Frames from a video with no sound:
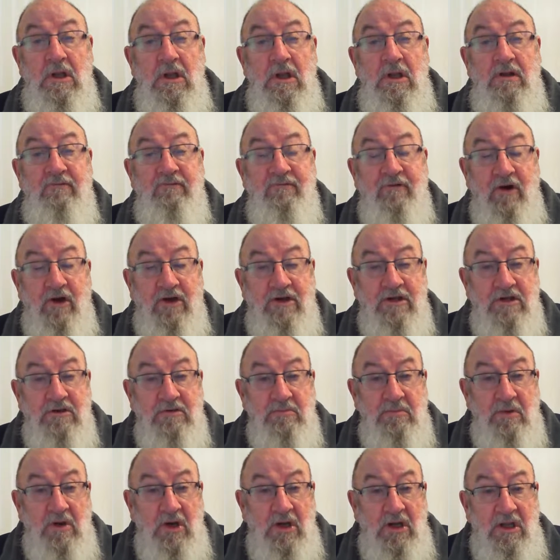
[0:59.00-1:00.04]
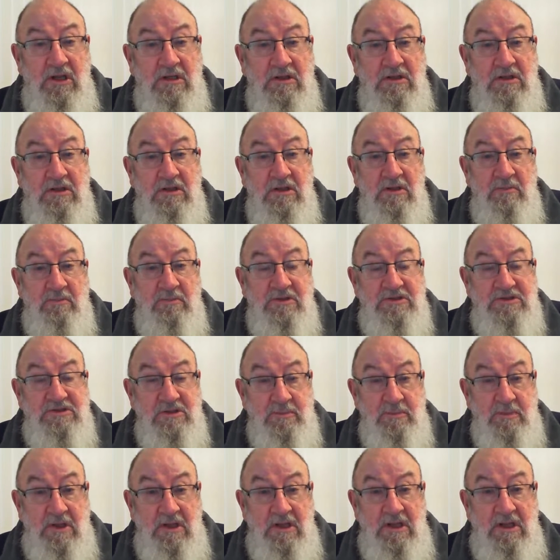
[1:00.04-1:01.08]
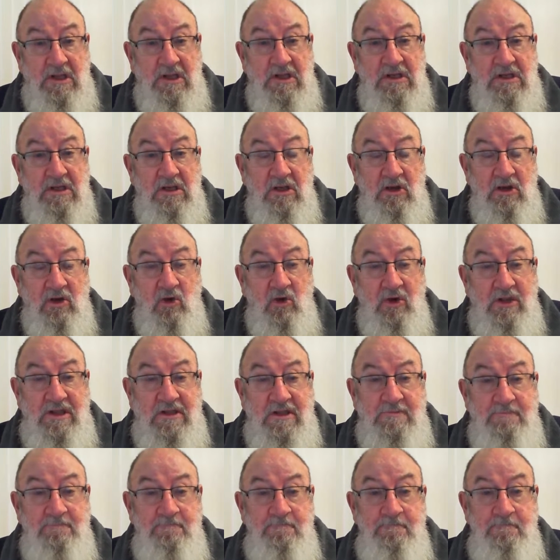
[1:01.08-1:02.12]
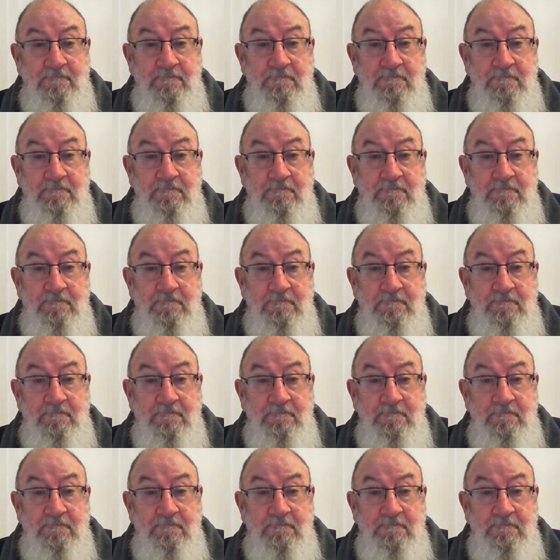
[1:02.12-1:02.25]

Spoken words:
Invited by a bishop there in Nagoya.